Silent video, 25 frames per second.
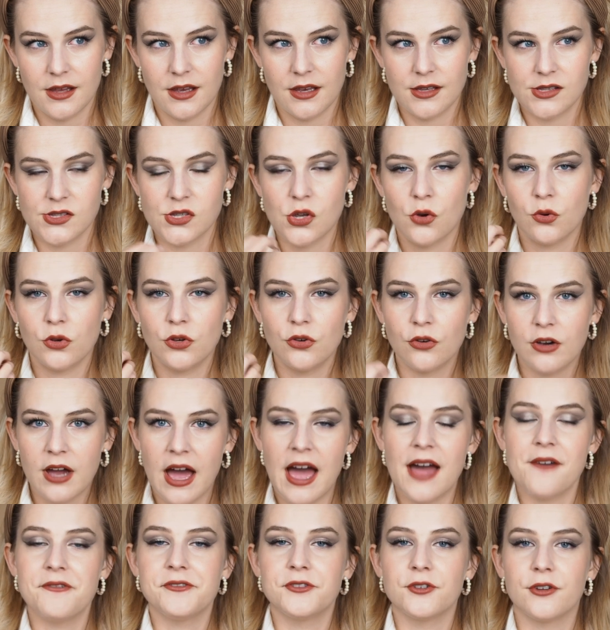So you
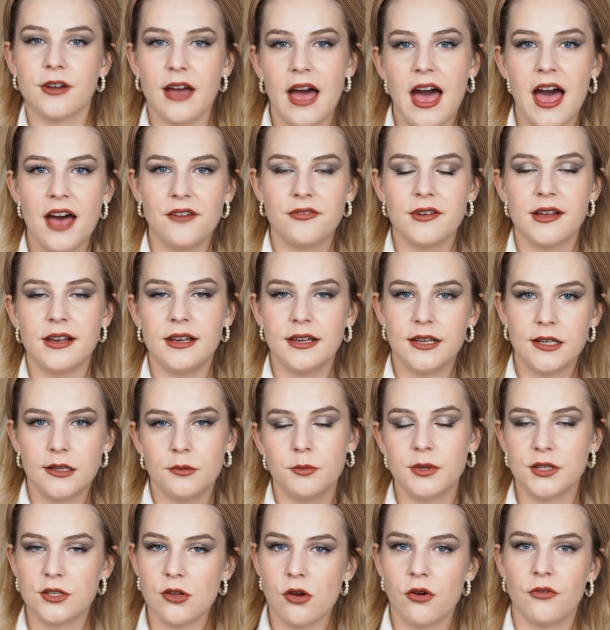have to have a little
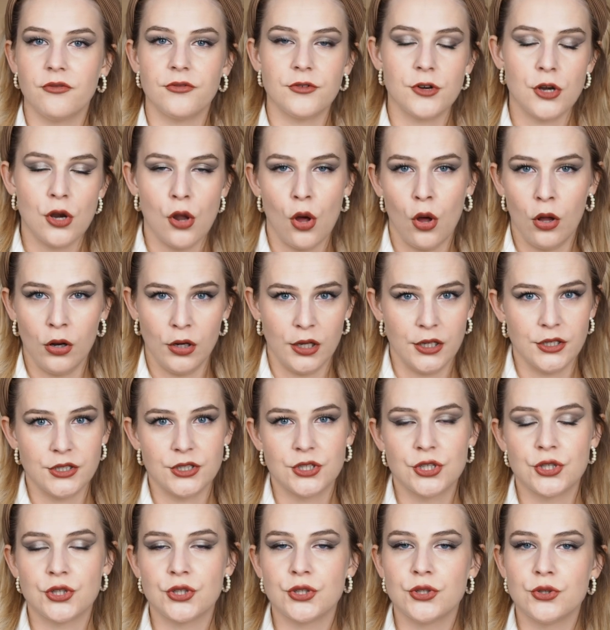bit of
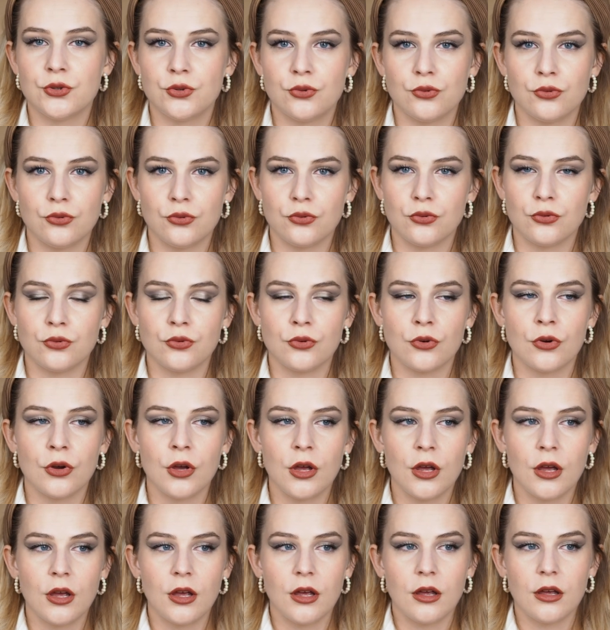knowledge to
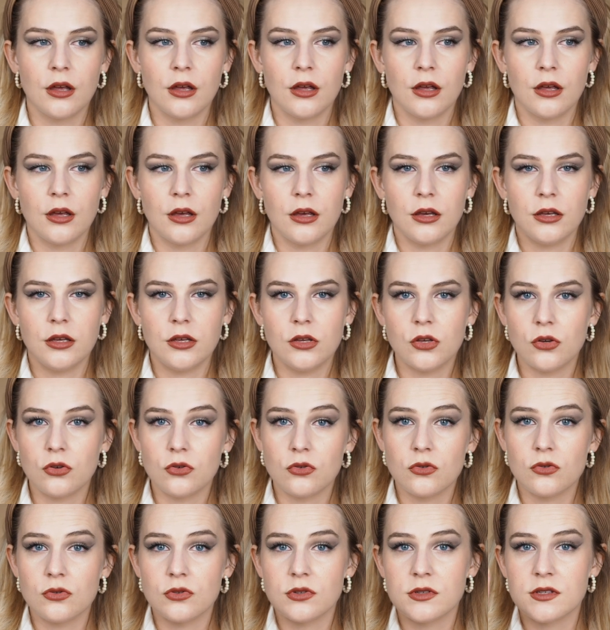
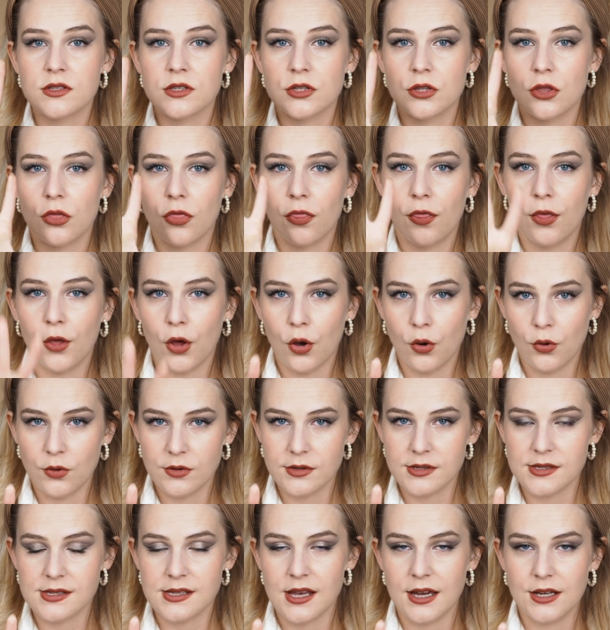use
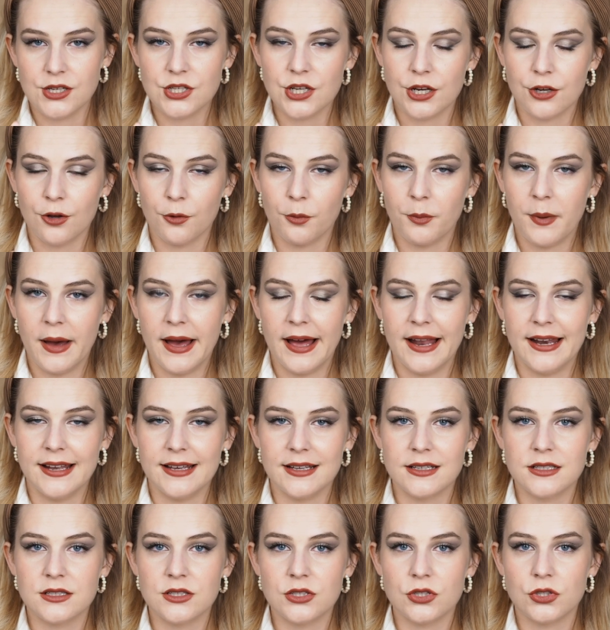those eyeshadow
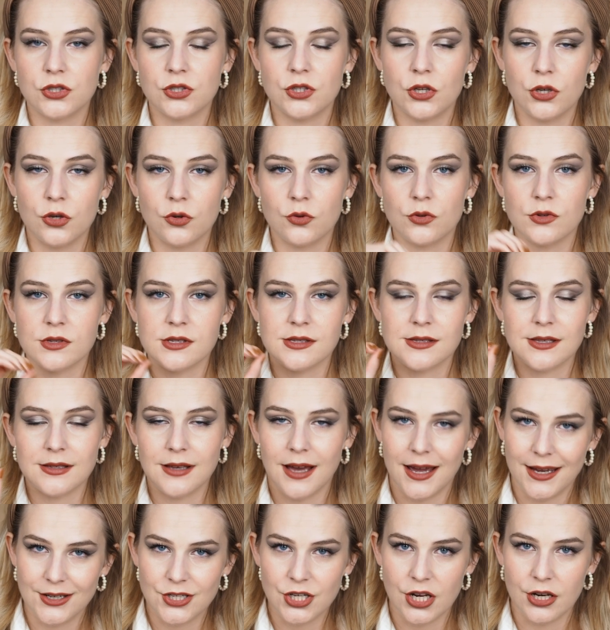palettes, those
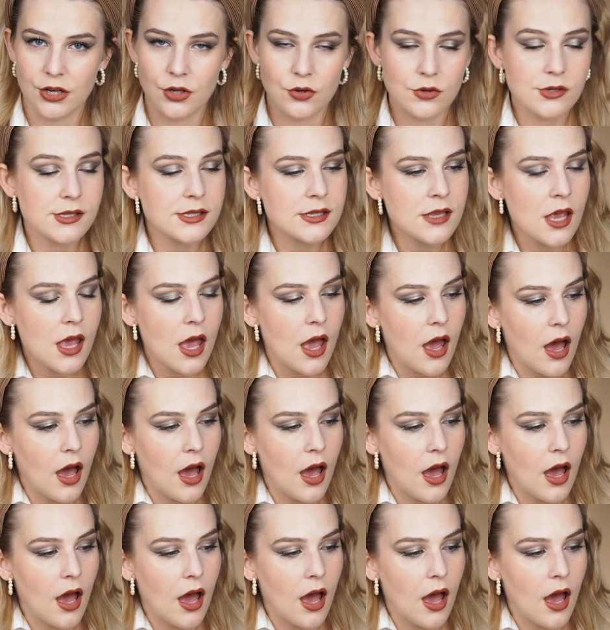eyeshadows.